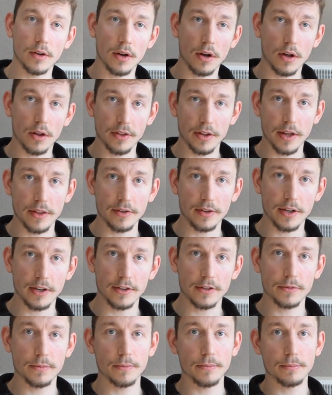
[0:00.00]
all the other
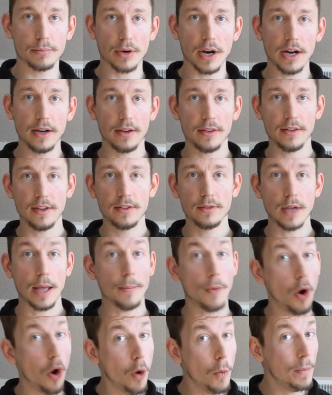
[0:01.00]
years prior to this,
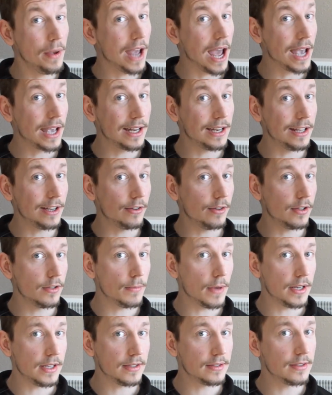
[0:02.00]
I'm hoping I can
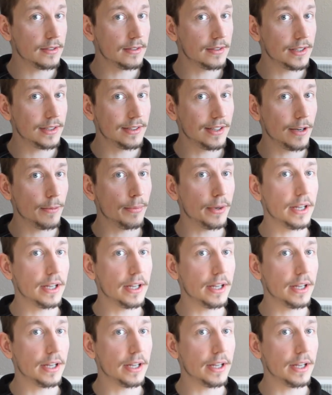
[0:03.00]
increase my distance this year,